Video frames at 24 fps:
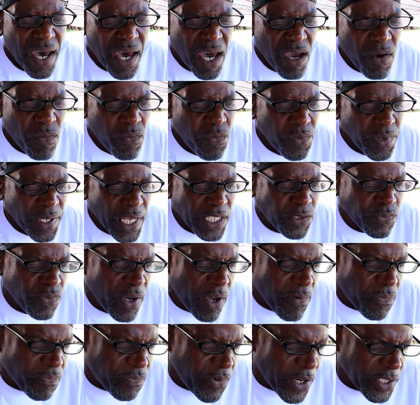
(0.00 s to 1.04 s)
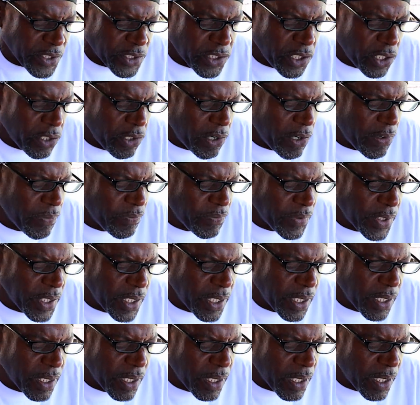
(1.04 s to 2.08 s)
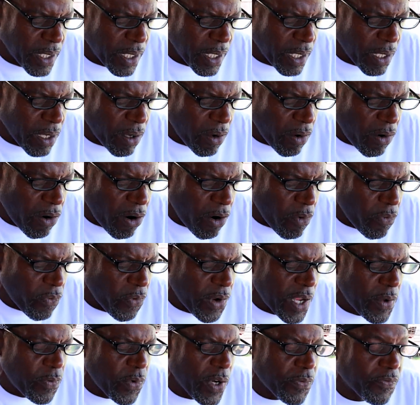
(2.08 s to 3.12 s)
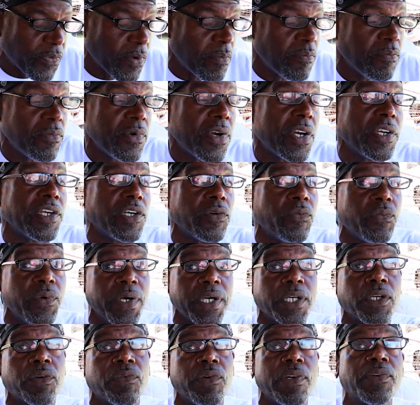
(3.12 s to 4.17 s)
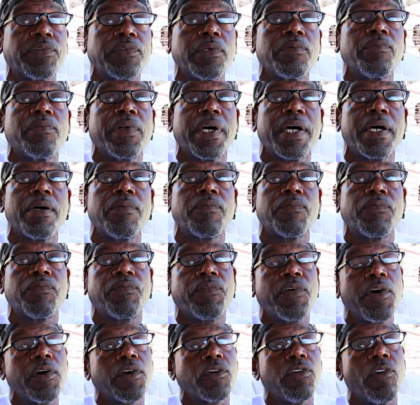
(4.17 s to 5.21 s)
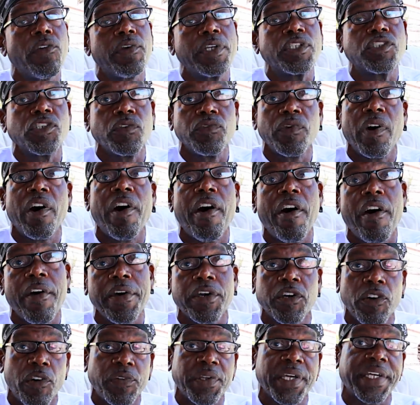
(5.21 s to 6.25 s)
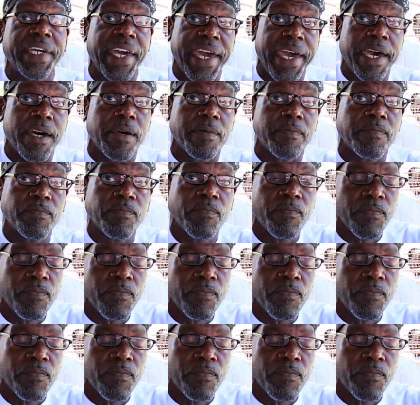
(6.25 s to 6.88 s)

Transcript: I that's when I first heard or really was familiar with Crips and Blood from going to Juvenile Hall and going to camp.